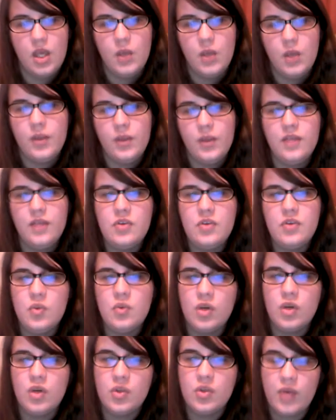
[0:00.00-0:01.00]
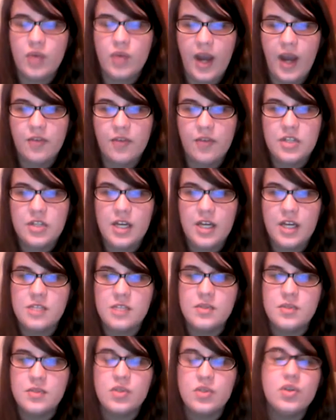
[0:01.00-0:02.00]
We live in a world where
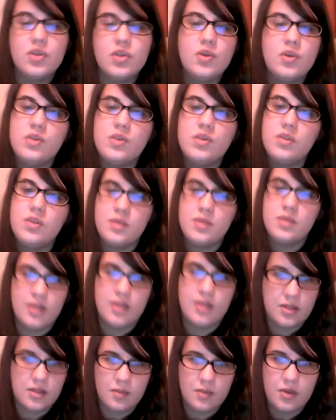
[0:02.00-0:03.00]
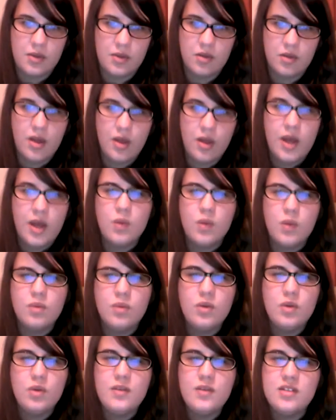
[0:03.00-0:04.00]
advertisements are oozing with sex appeal, and where
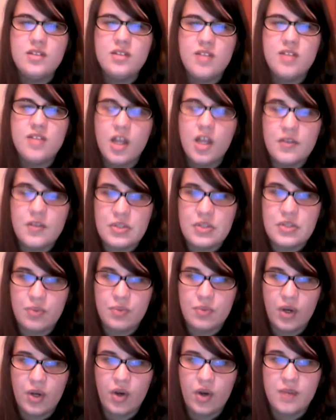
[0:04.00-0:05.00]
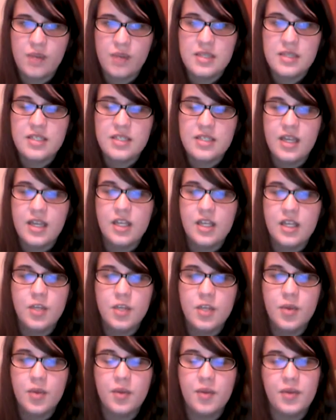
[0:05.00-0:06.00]
movies and television programs contain
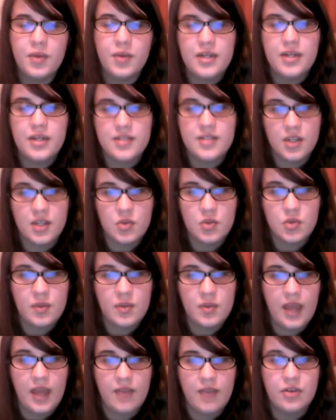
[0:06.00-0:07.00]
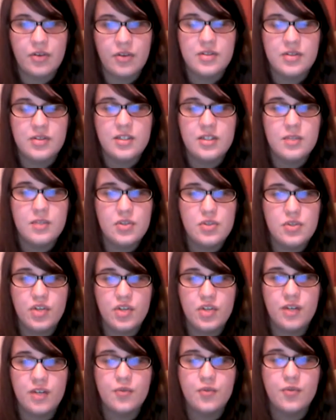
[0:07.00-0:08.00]
inappropriate sexual behaviors
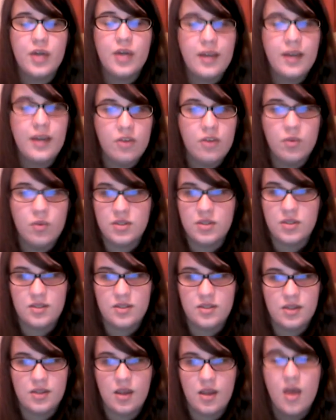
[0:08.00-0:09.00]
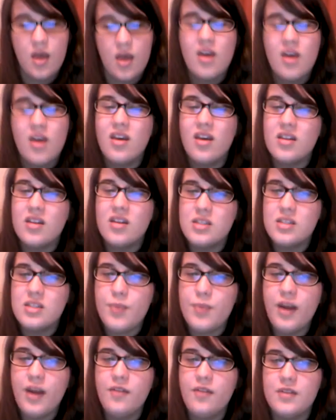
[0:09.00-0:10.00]
demonstrated for everyone to see, in
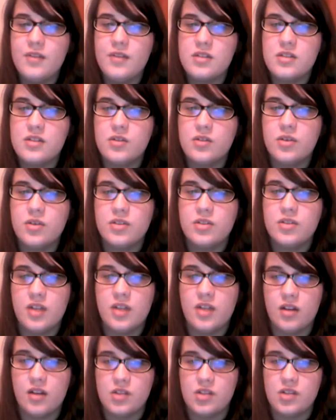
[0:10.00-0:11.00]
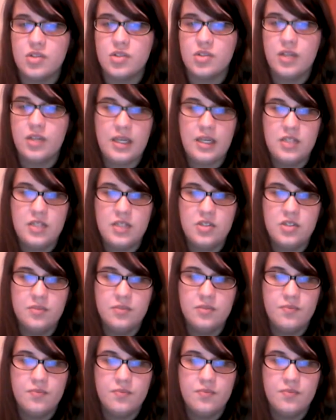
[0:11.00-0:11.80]
spite of physical or psychological age.